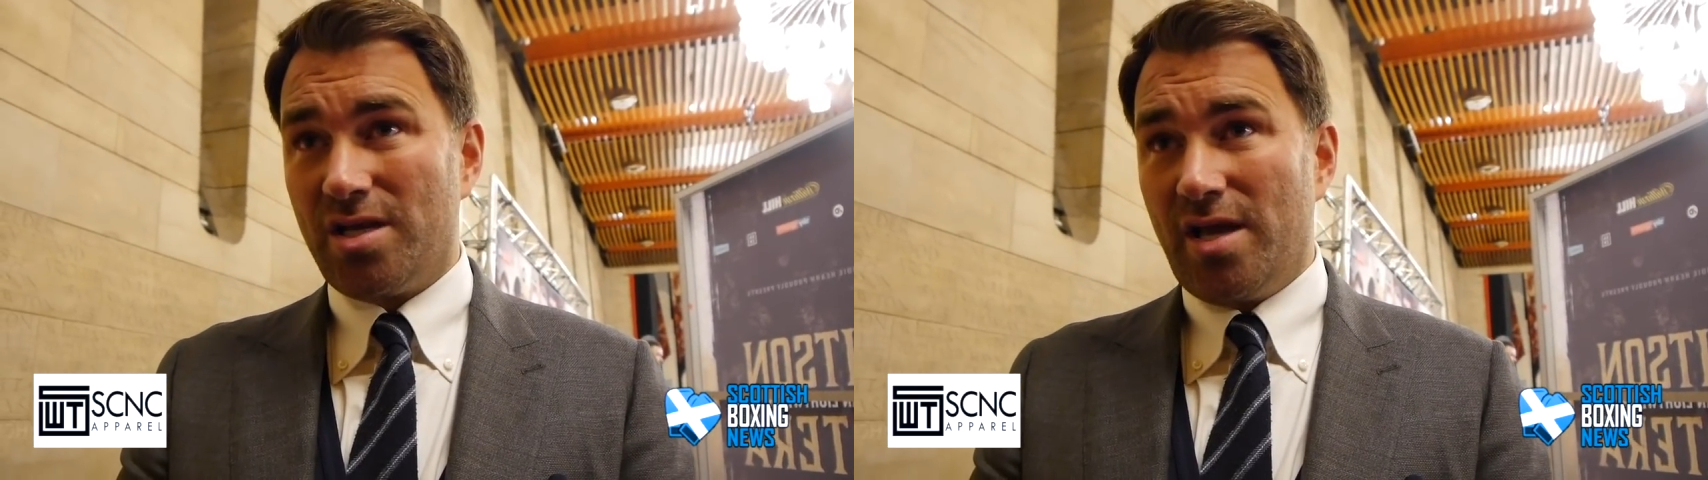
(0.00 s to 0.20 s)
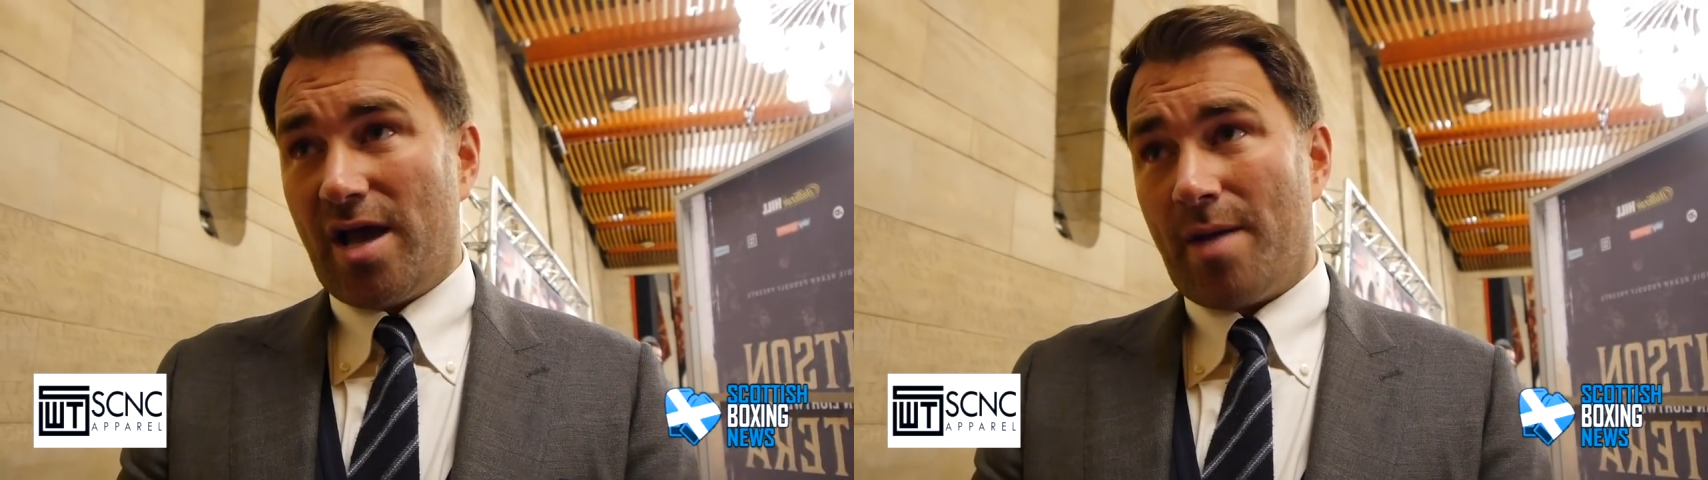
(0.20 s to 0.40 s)

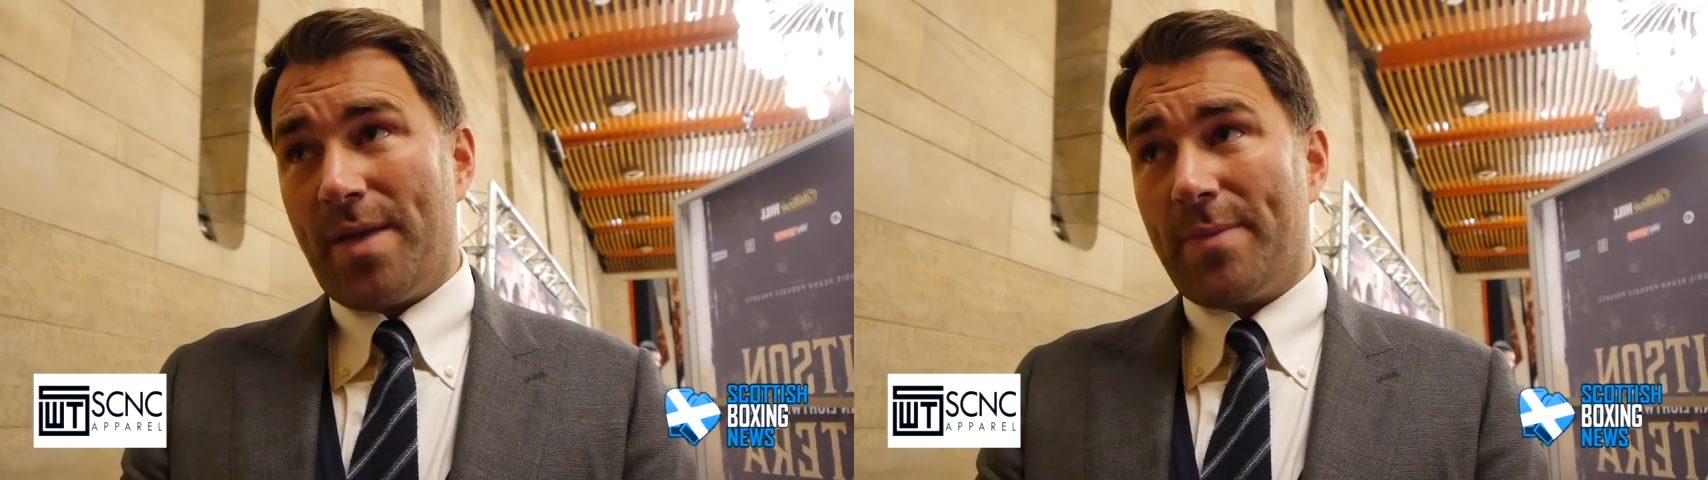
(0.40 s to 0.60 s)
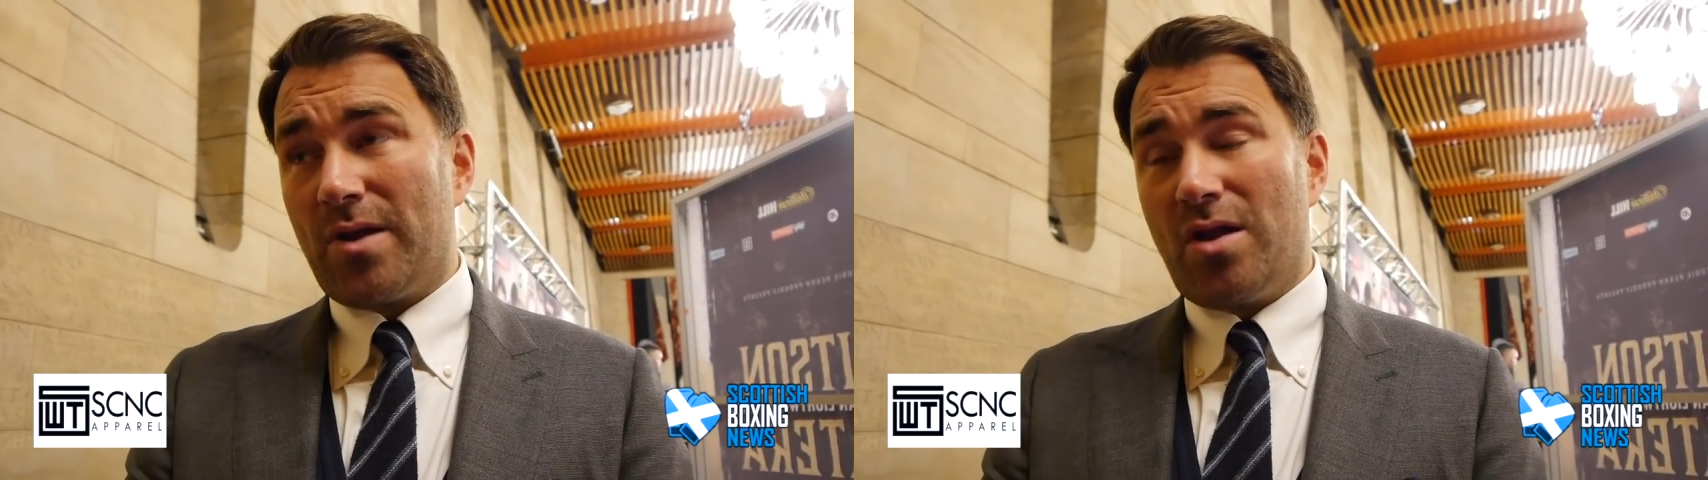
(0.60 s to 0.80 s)
and
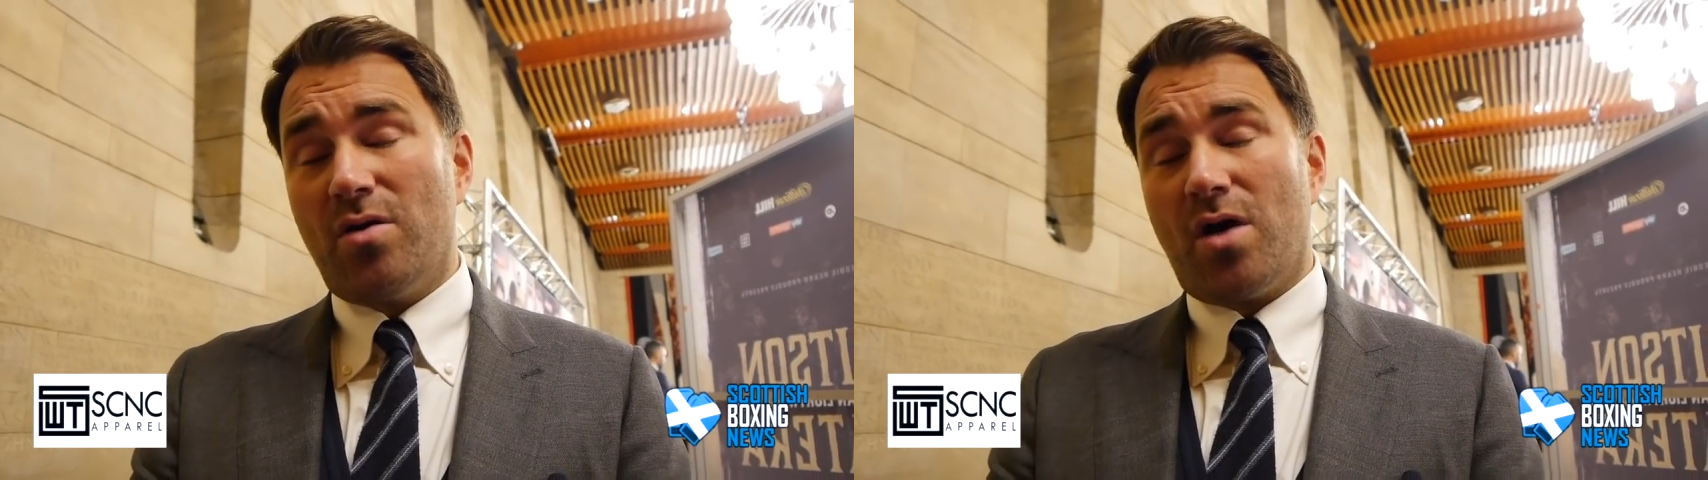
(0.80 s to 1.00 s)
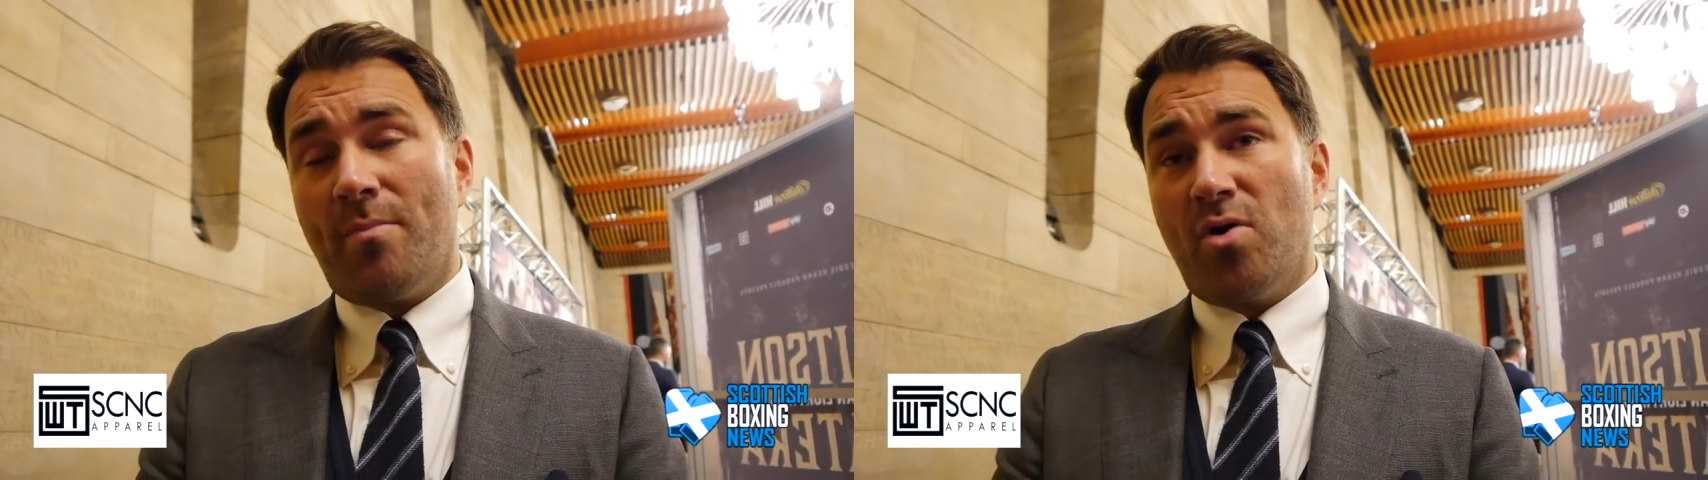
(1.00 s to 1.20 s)
people
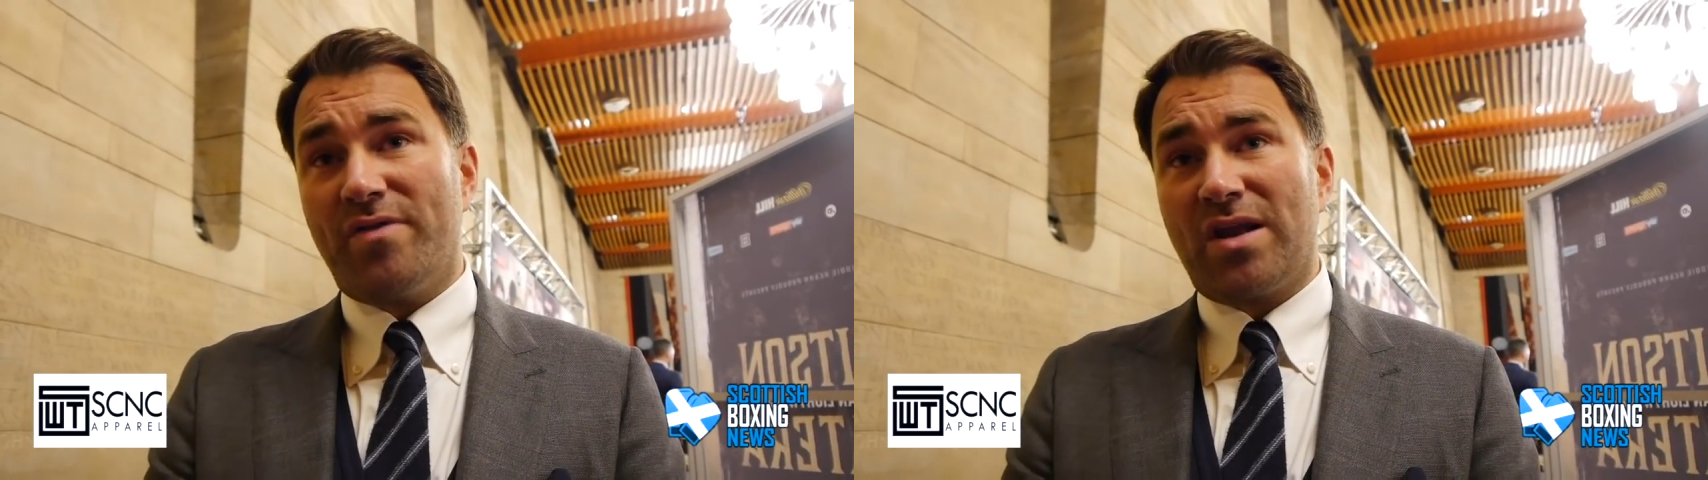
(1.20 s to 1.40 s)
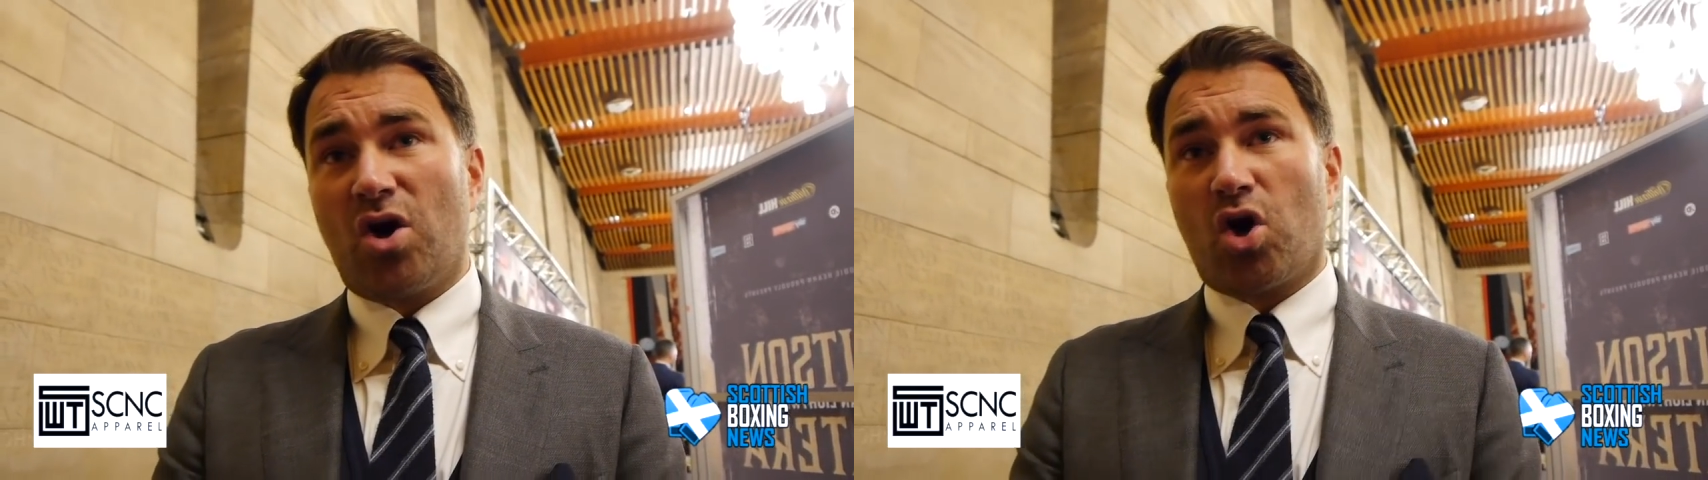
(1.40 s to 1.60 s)
are, are
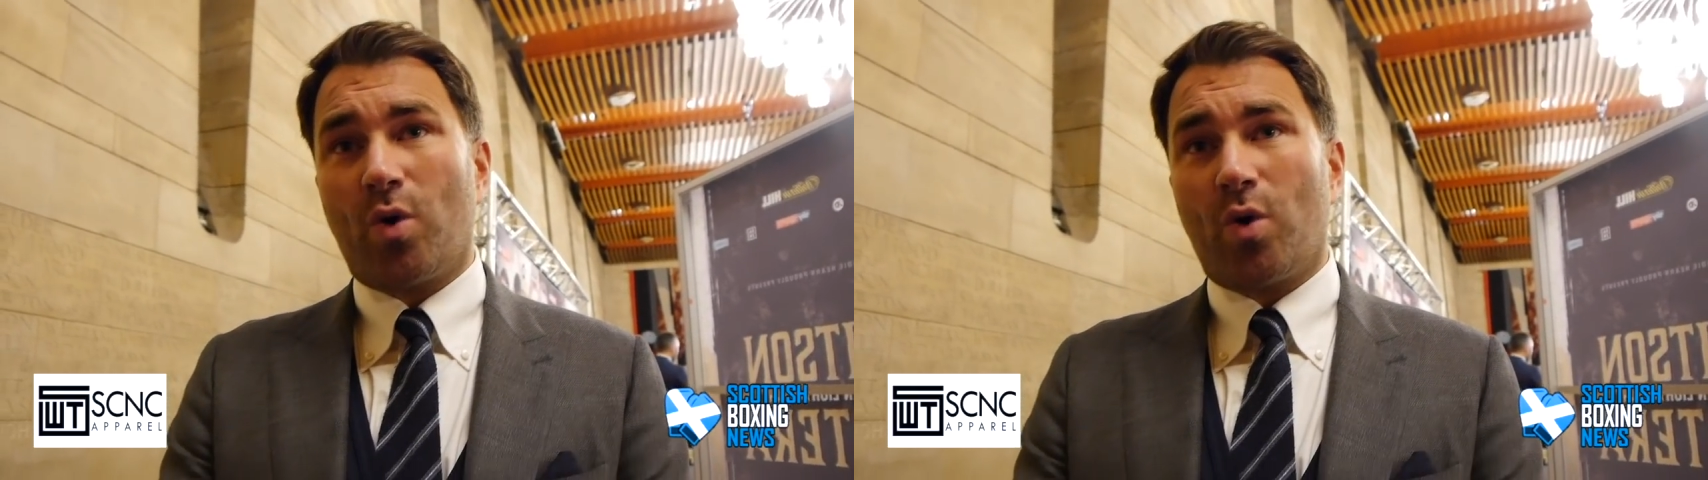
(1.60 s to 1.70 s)
moving a lot